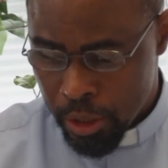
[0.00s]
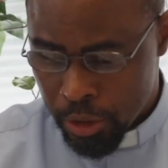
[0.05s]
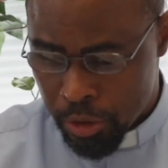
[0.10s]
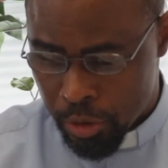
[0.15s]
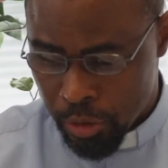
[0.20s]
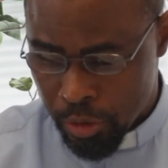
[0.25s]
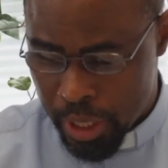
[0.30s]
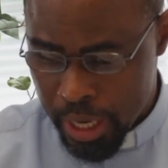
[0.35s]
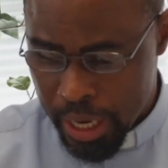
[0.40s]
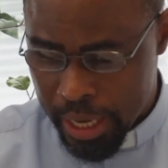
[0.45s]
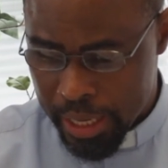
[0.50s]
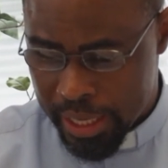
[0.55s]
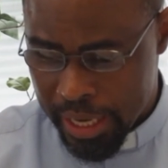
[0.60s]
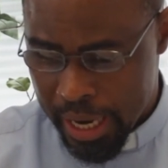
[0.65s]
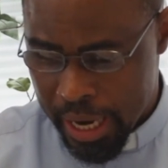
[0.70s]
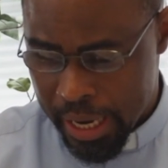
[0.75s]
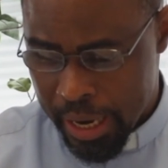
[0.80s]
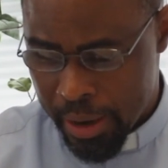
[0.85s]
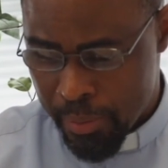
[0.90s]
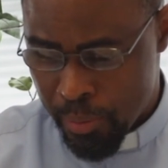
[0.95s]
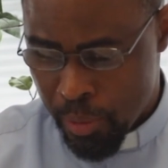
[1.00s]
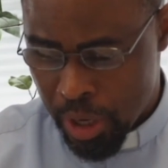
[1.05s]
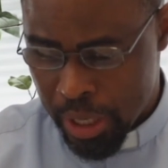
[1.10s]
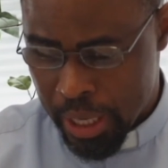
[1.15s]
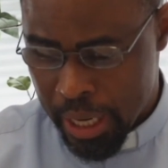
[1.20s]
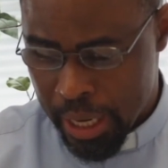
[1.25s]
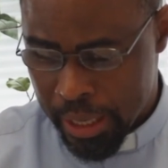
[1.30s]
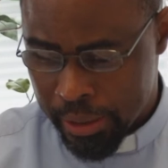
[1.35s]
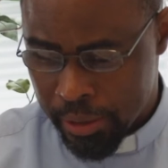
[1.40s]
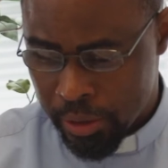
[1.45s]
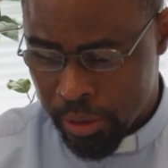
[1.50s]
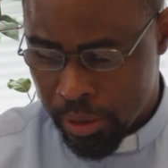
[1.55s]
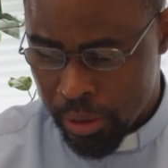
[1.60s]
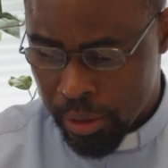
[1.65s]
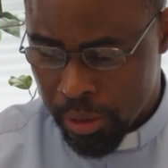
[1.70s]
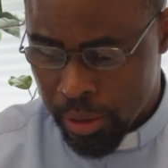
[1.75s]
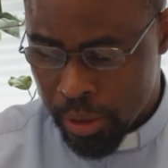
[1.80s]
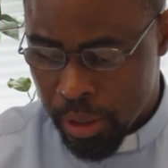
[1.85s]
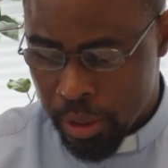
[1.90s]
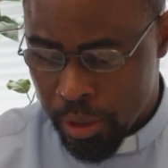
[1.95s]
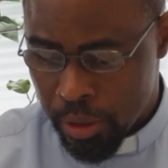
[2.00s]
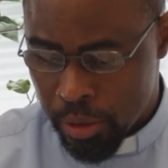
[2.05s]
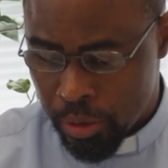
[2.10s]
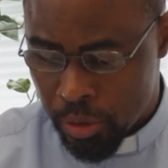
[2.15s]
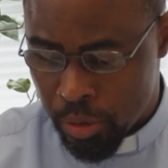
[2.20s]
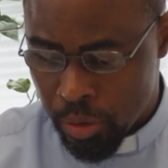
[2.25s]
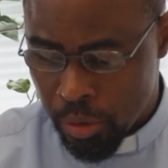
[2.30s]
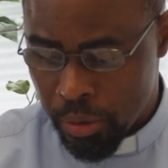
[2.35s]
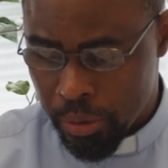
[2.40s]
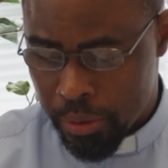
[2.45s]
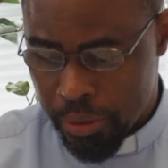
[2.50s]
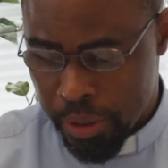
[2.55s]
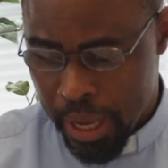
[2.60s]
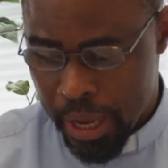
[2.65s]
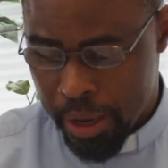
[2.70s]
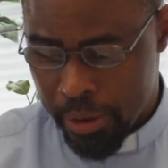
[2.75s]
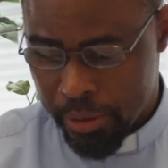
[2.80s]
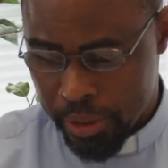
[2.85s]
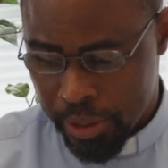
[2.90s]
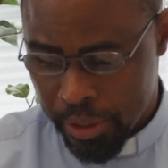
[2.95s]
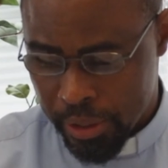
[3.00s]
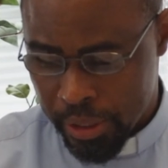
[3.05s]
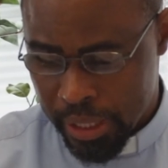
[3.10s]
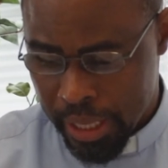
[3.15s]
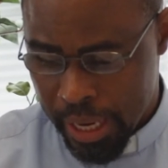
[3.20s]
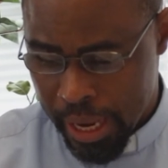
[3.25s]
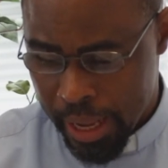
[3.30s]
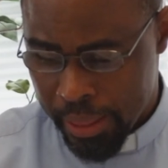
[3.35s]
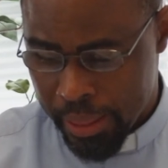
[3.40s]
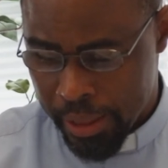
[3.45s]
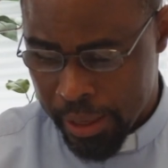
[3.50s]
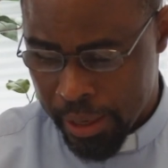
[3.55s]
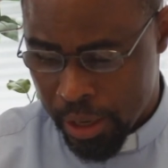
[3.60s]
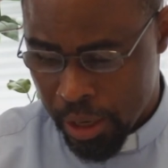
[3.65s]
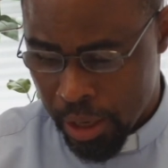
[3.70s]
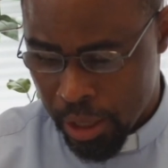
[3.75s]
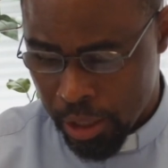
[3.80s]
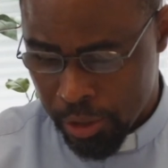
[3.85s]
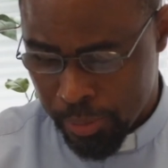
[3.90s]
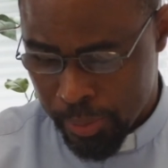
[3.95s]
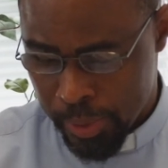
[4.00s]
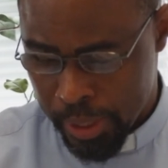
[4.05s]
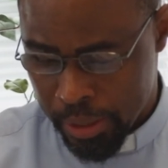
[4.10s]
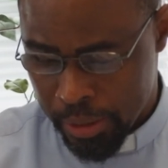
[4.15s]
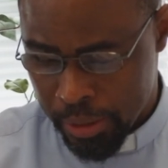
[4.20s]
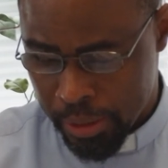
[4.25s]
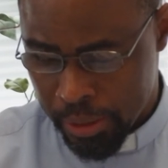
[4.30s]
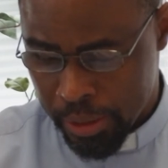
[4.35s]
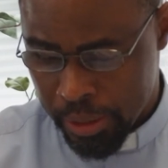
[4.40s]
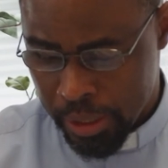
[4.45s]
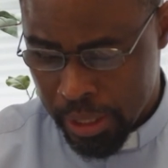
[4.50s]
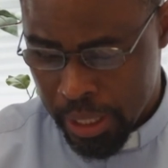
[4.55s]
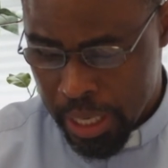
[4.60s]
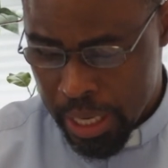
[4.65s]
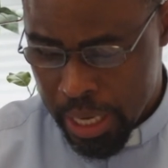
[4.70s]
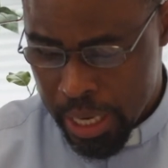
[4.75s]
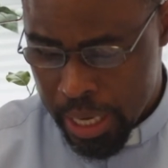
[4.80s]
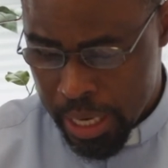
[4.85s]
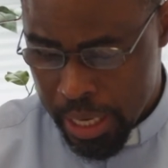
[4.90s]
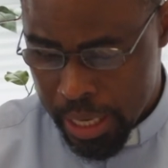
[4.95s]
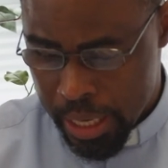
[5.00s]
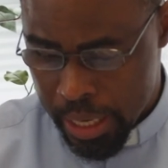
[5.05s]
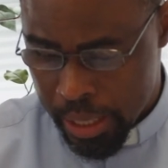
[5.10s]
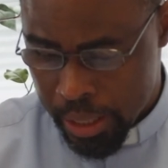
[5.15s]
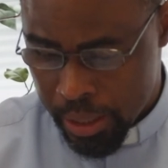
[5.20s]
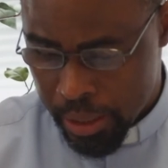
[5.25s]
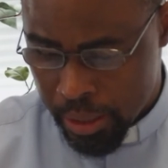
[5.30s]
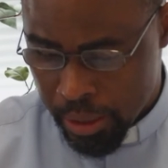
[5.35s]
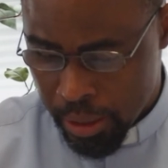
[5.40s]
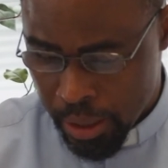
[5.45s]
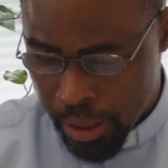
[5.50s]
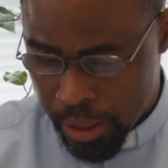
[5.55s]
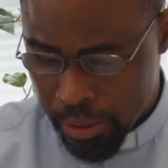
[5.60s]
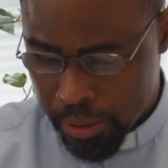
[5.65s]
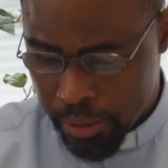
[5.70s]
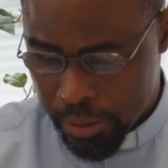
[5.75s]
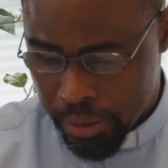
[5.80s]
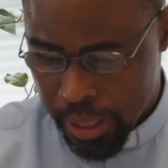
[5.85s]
Today there are more than 2,000 Catholic hospitals in North